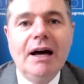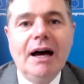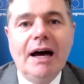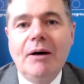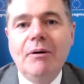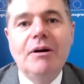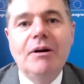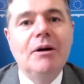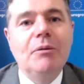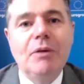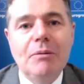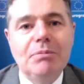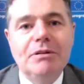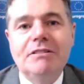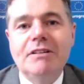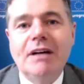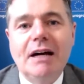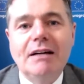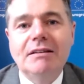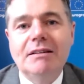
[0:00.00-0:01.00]
How can we
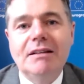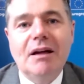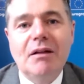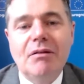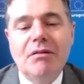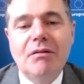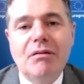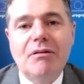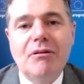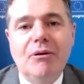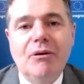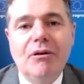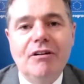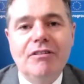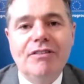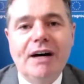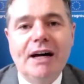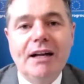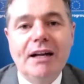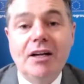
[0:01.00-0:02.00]
protect it as a store
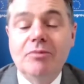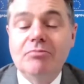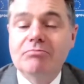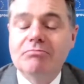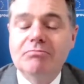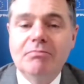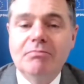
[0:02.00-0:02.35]
of value?